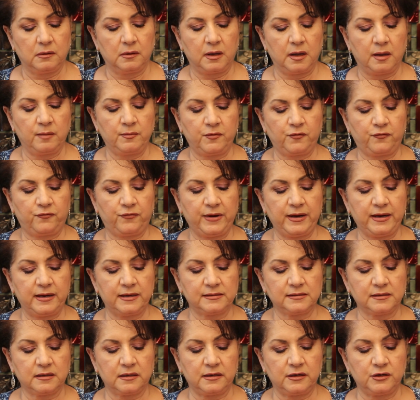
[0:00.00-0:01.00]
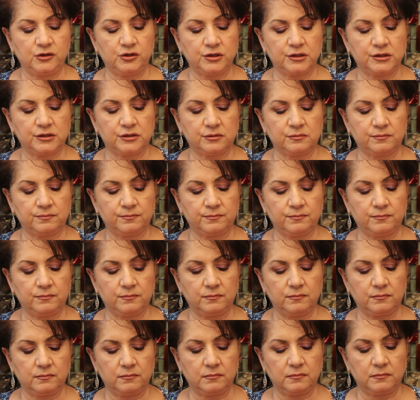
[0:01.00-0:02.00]
I'm afraid it's gonna just,
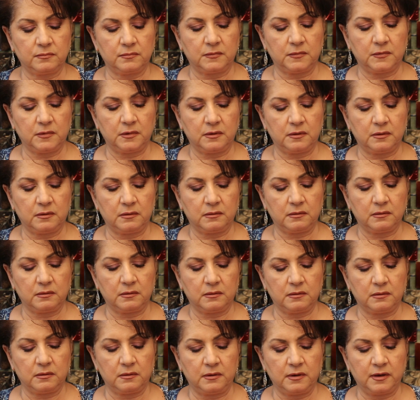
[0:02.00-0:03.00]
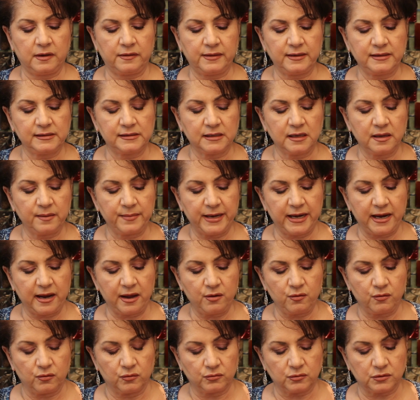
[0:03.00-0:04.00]
nothing's coming
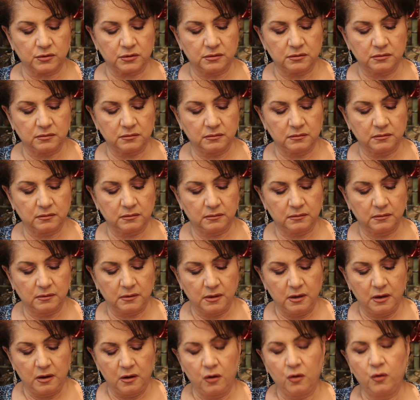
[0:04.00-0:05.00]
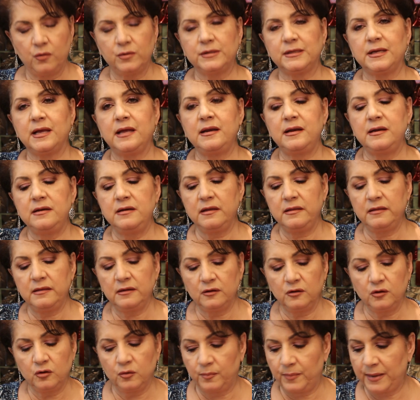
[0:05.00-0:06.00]
out. Oh, it's got another
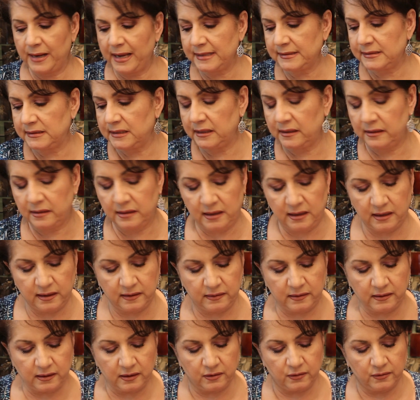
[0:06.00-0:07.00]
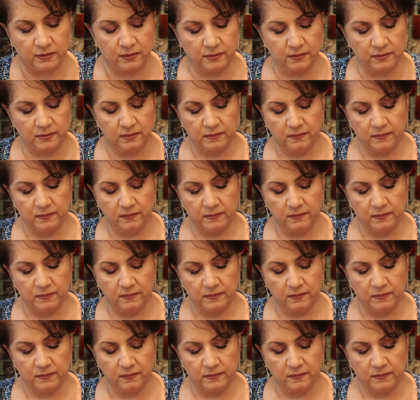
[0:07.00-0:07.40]
little plastic thing in there.